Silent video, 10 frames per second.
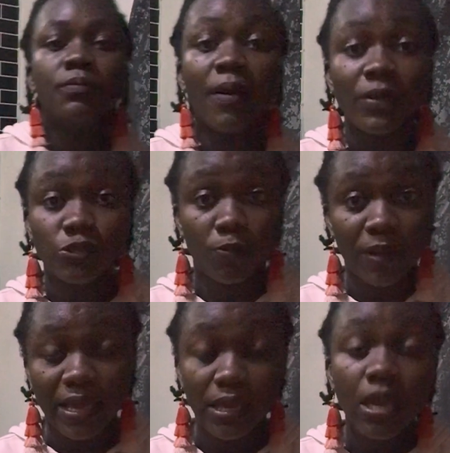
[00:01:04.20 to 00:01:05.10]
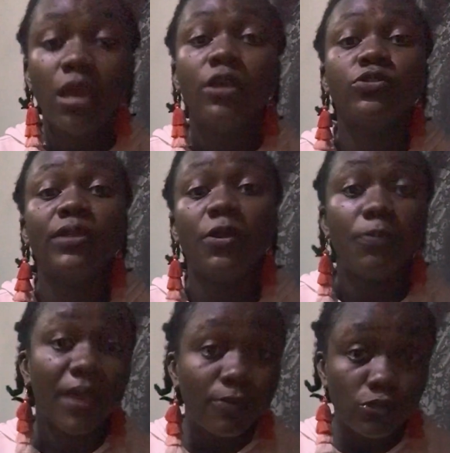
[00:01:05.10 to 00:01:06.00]
power supply so that you'll
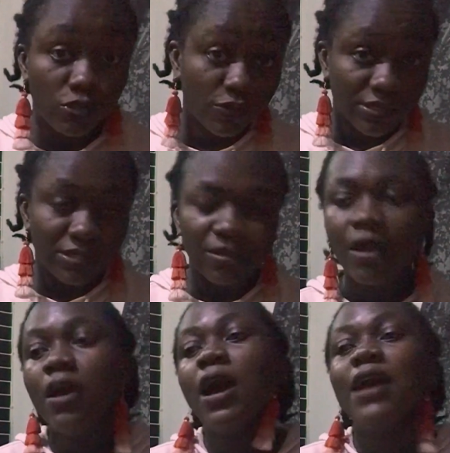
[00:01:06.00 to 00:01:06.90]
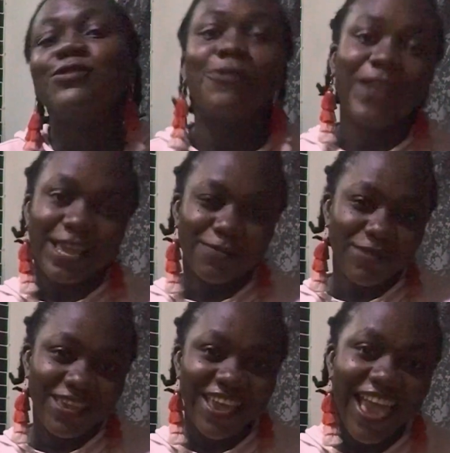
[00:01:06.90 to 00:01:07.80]
be able to use it. Someone like
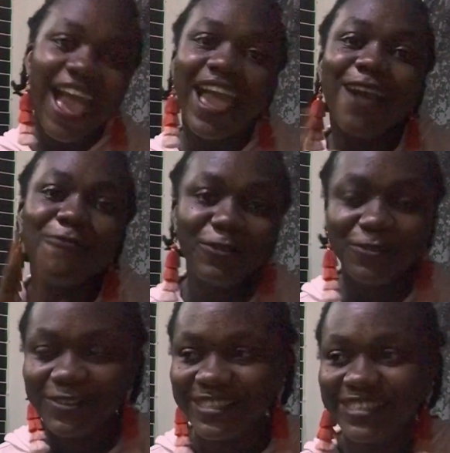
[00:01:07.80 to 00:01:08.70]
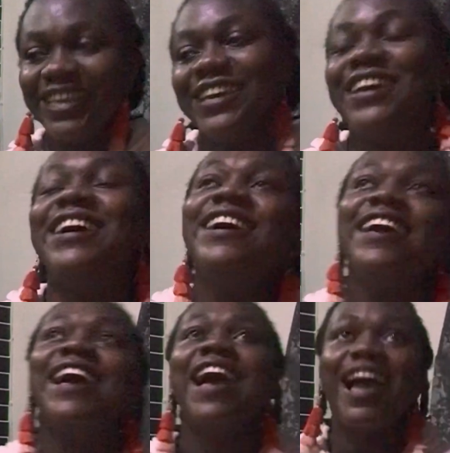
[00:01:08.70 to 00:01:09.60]
me, I have one of it.
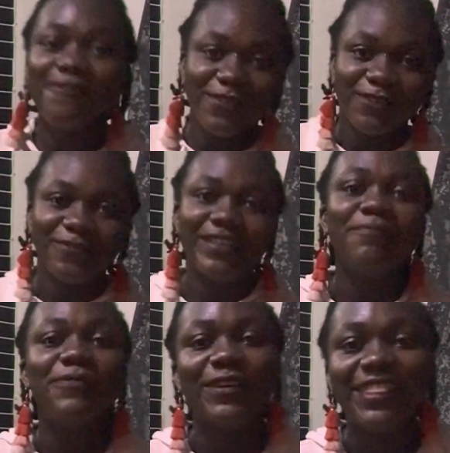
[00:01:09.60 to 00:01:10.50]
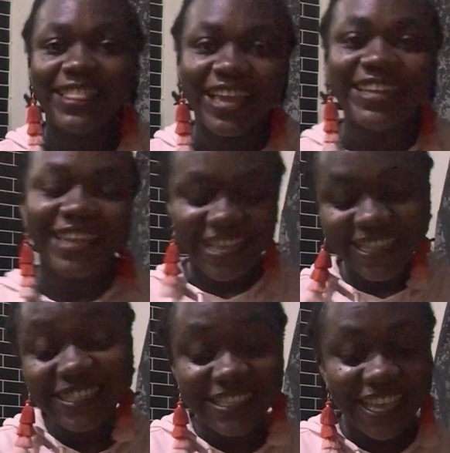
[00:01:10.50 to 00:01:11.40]
I have one of it, but then
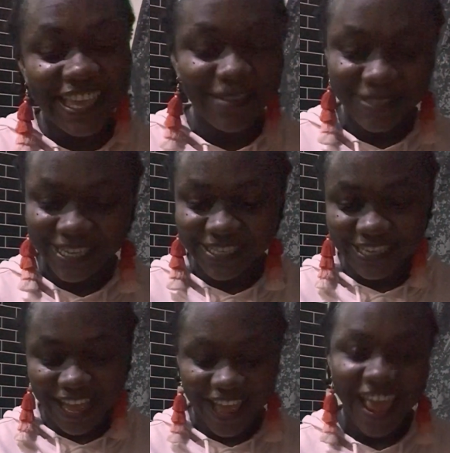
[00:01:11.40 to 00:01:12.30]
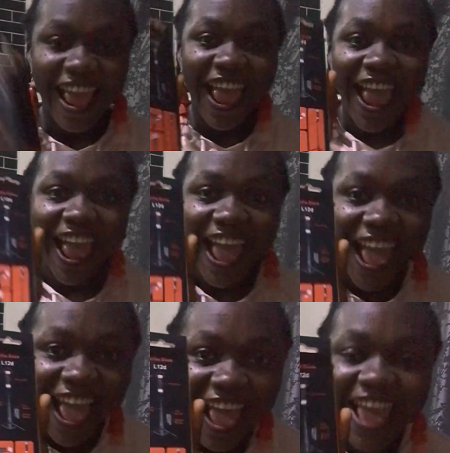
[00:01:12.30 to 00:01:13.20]
this is a game changer.
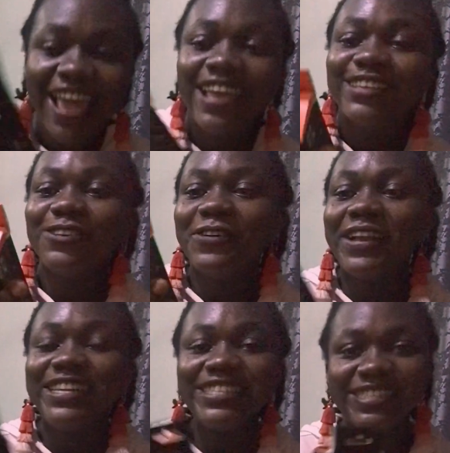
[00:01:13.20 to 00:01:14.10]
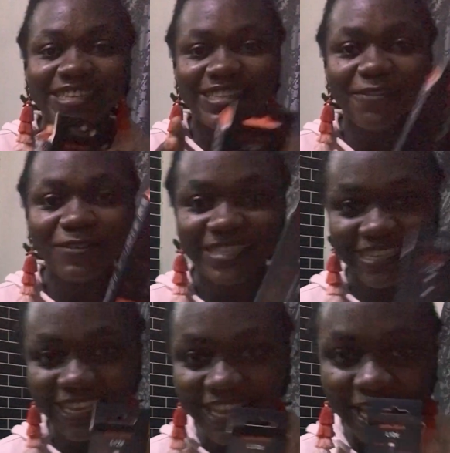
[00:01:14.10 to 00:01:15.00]
So this is a selfie
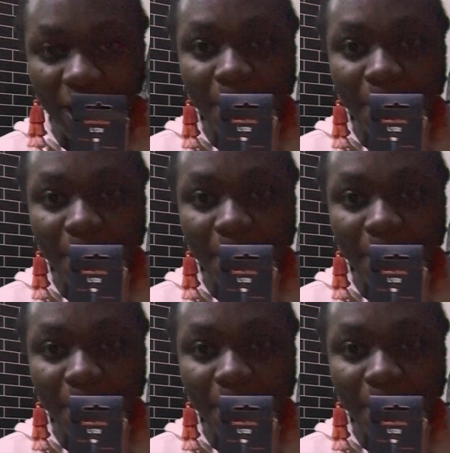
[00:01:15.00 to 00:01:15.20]
stick,